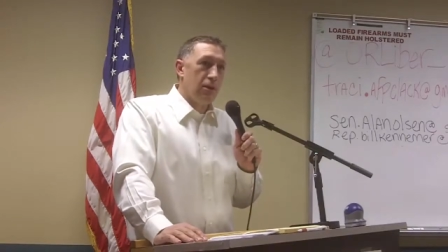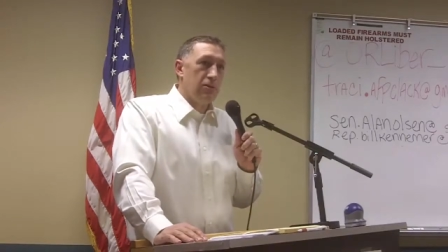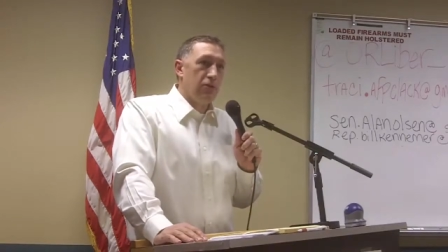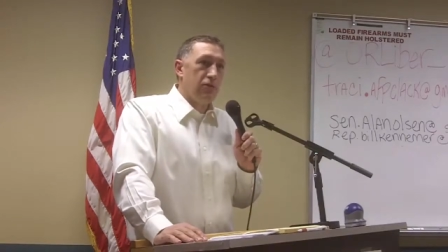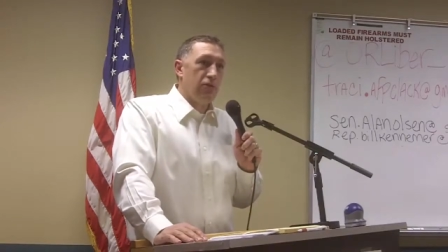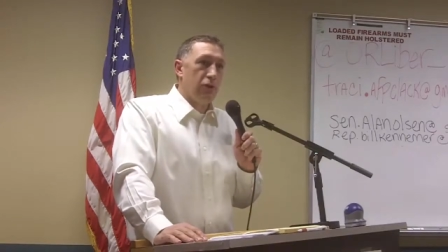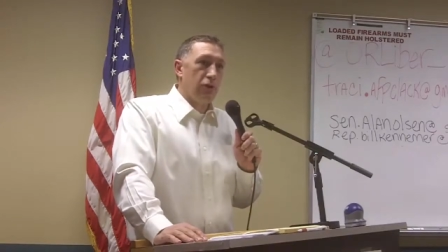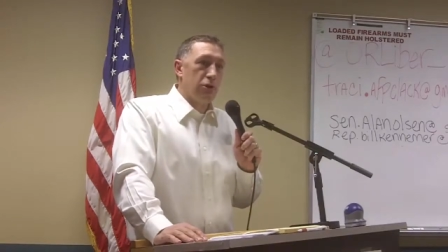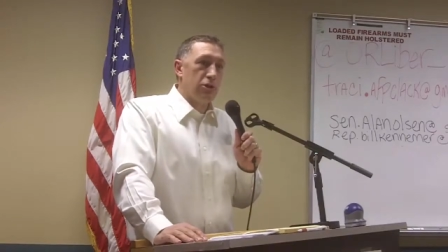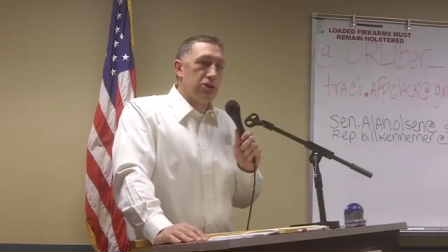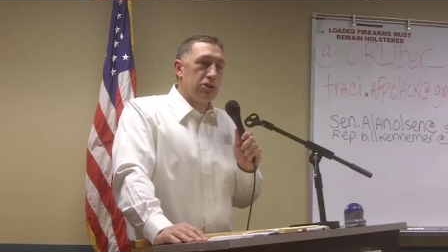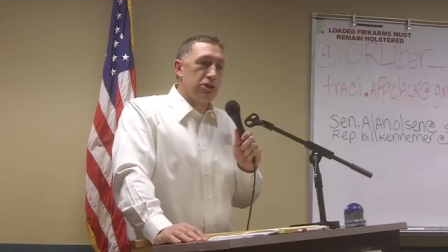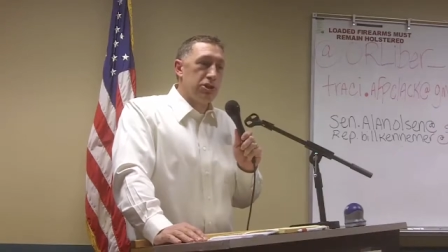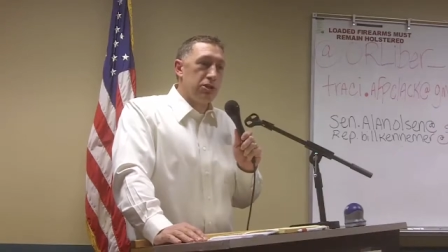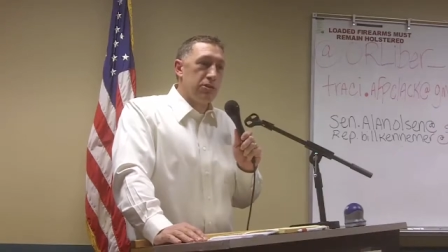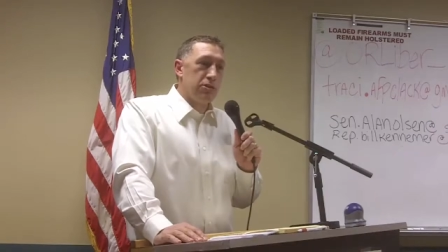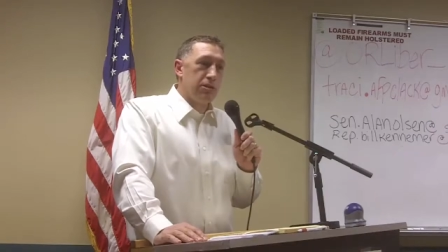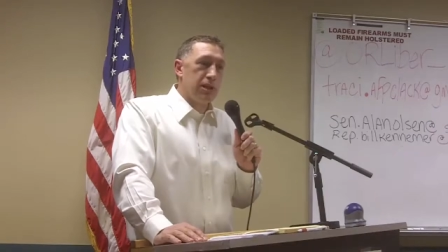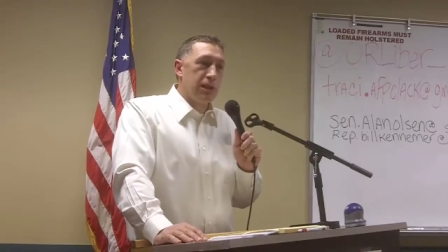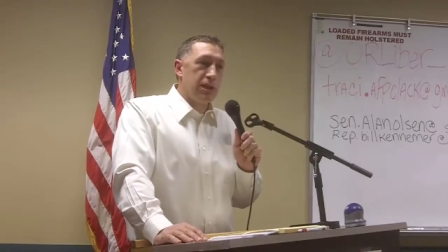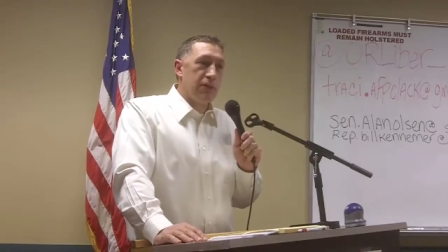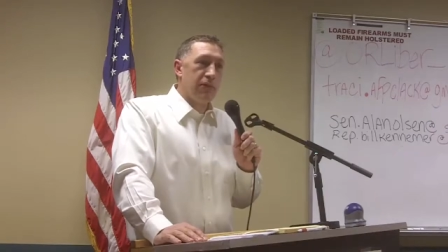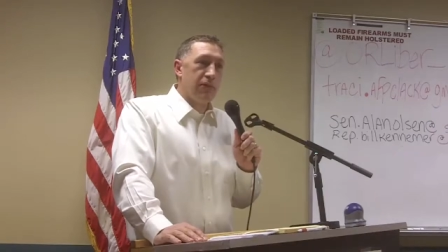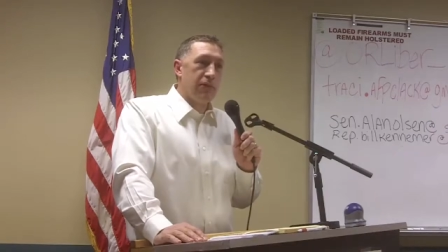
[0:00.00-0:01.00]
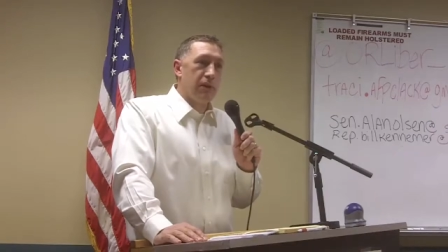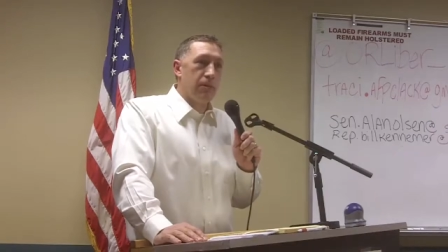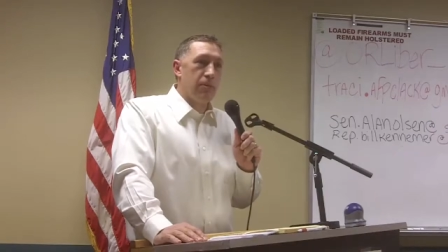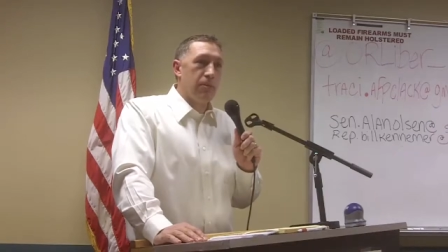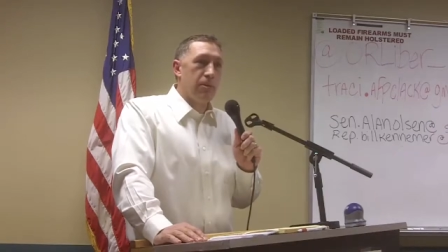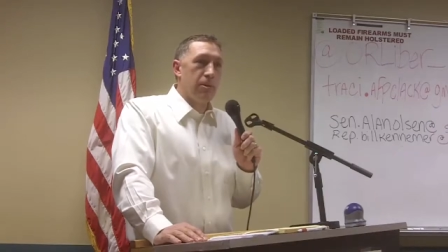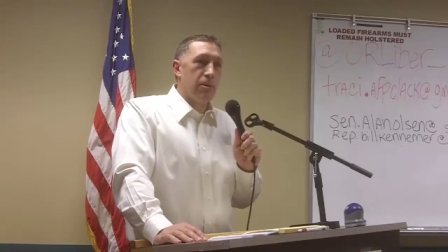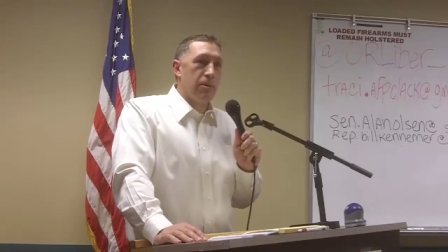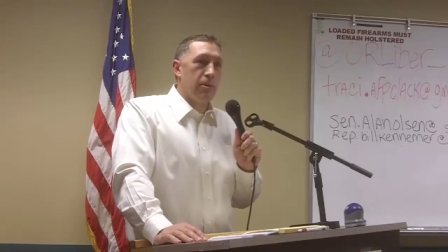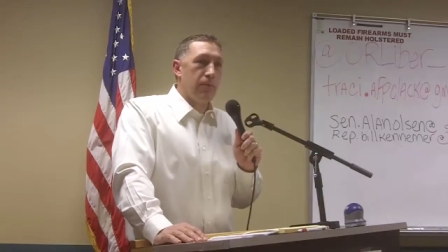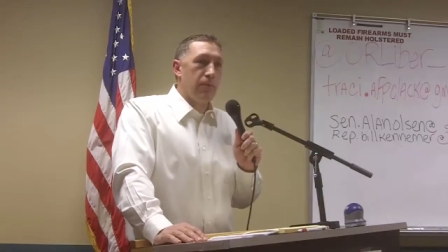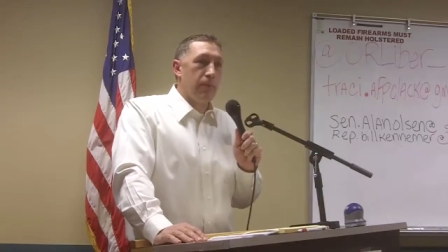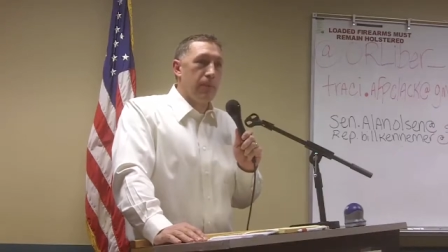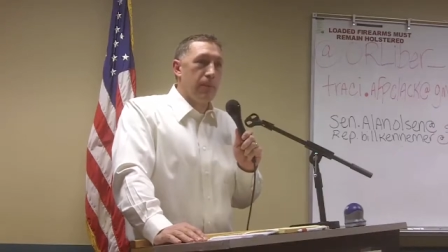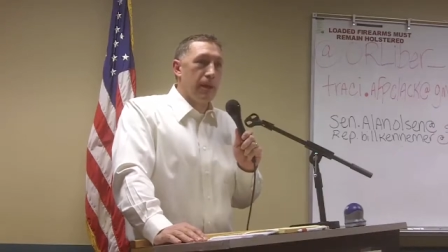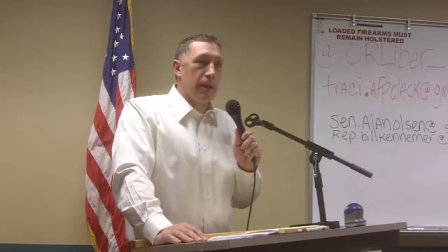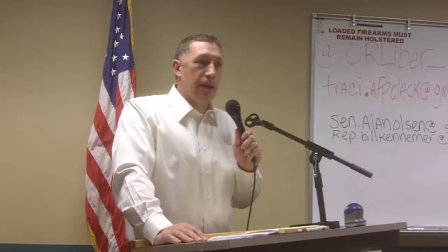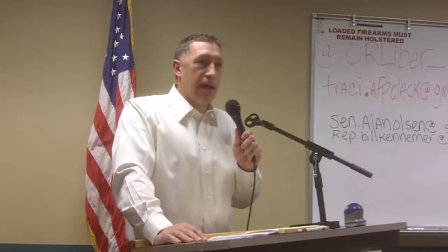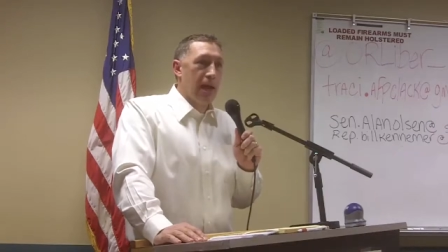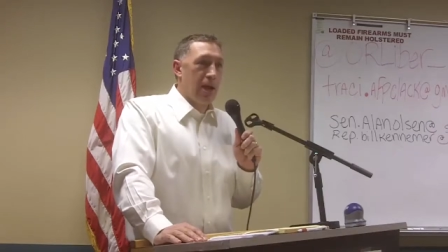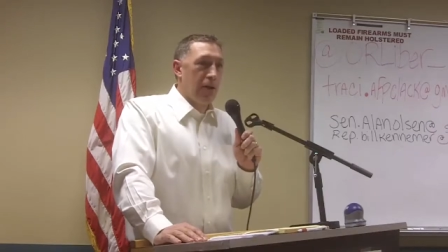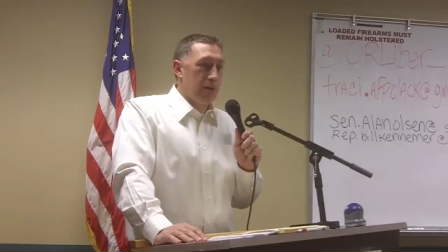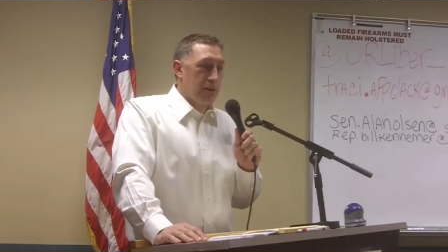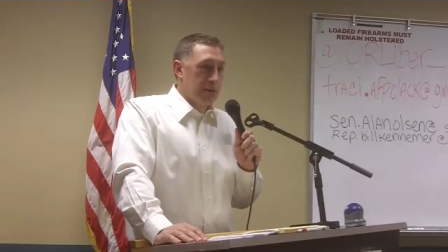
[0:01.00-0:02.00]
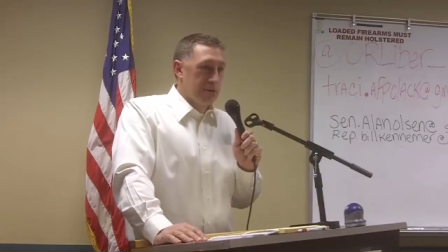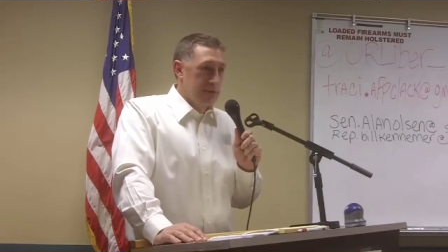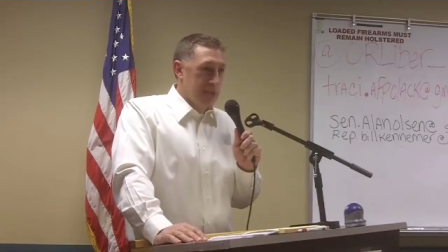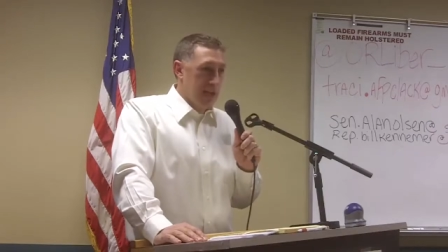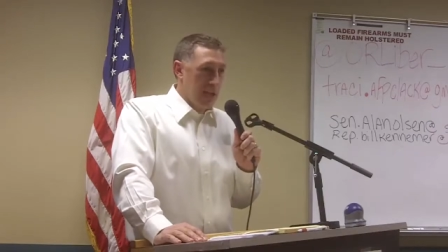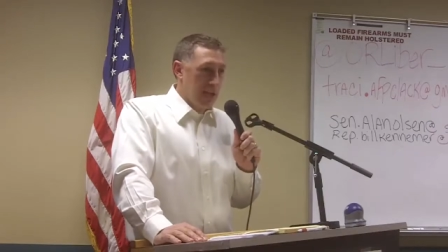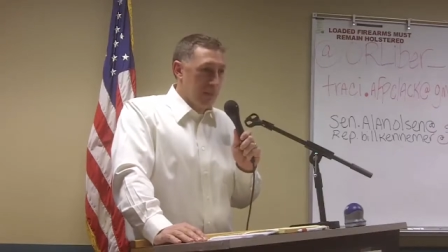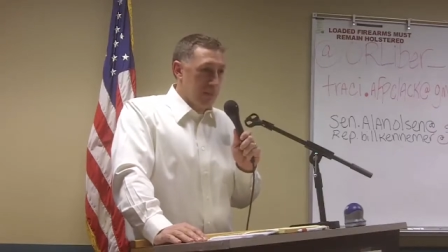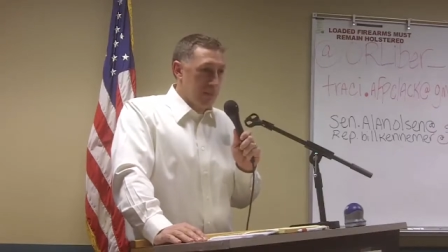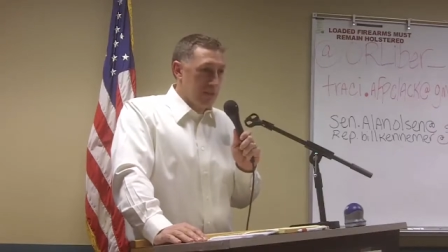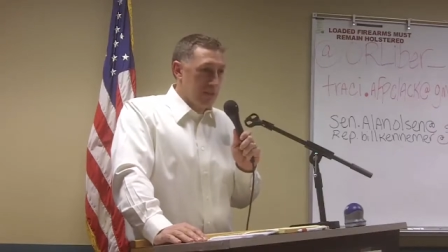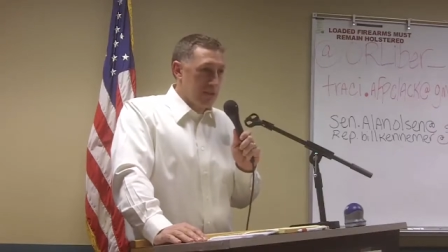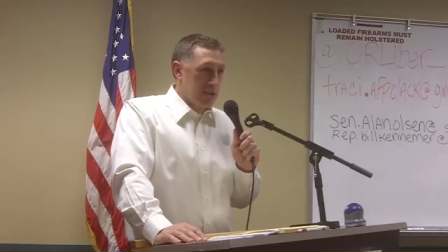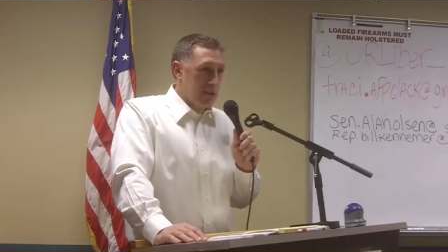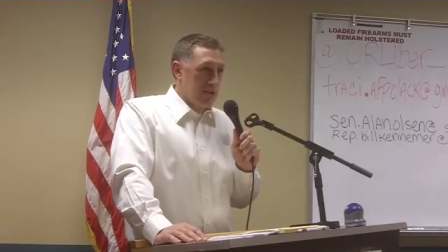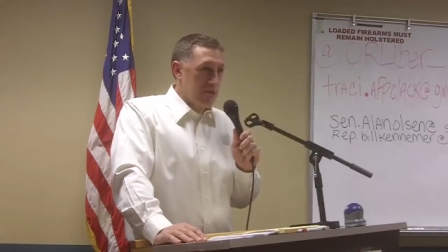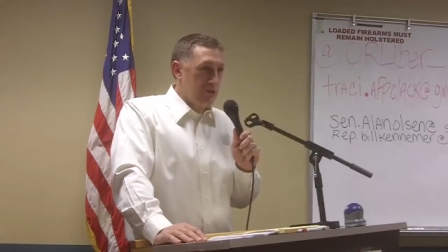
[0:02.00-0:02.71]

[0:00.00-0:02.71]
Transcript: to force you to give them the accounting statements,